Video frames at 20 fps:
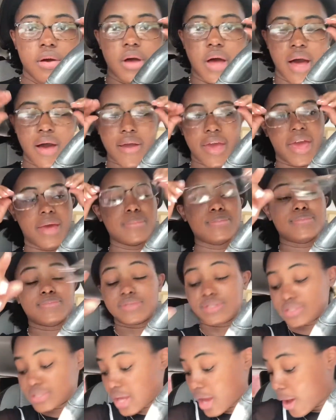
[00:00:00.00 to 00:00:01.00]
Okay,
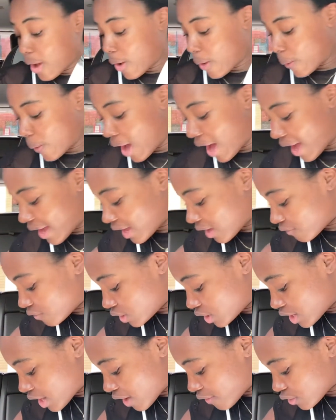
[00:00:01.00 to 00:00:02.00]
so I have
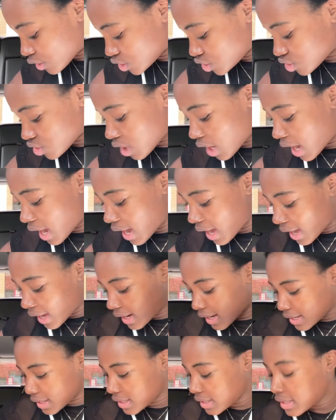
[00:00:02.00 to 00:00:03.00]
never
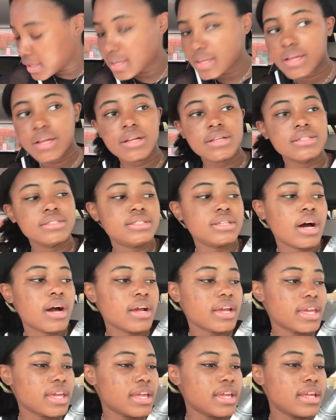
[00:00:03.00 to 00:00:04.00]
tried
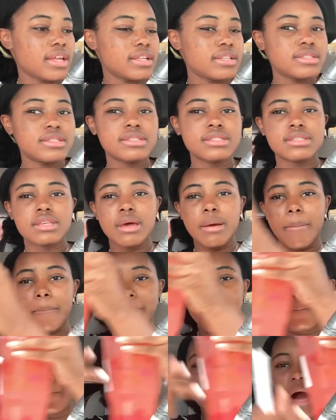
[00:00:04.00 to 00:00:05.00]
Dunkin's
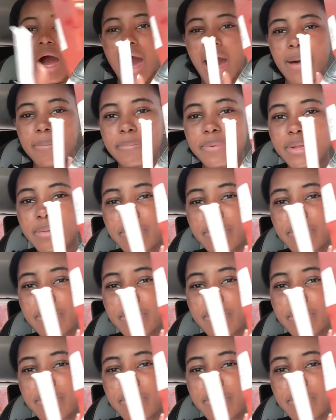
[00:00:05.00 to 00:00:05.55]
Poppin'